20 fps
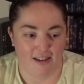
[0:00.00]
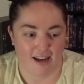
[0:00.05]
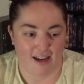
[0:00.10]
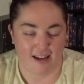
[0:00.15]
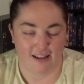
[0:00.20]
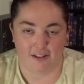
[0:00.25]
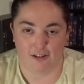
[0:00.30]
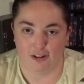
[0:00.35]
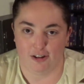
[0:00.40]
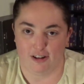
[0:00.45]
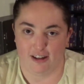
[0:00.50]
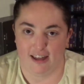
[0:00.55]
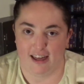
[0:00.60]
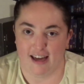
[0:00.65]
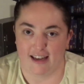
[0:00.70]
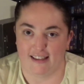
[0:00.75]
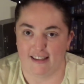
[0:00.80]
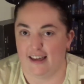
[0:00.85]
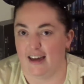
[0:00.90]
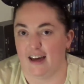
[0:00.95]
And Cookie
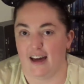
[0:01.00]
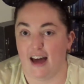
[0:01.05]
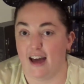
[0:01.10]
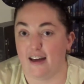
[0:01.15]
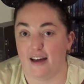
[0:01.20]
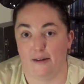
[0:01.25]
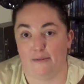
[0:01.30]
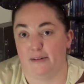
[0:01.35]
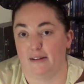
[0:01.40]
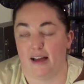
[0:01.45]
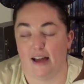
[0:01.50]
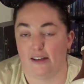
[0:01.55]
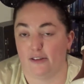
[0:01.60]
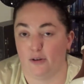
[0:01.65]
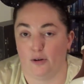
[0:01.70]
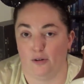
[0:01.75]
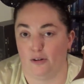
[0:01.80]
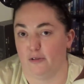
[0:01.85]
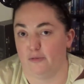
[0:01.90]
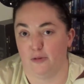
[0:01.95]
had to, I, I mean, I
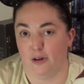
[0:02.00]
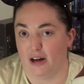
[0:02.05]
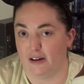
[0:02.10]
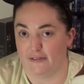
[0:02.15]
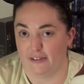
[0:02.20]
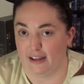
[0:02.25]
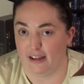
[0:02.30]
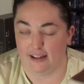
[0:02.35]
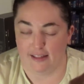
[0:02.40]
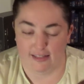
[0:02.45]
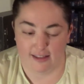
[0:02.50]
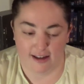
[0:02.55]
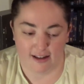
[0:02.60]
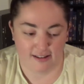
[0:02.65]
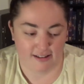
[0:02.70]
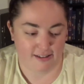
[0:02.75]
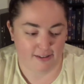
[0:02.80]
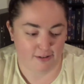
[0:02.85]
told him you have to get that.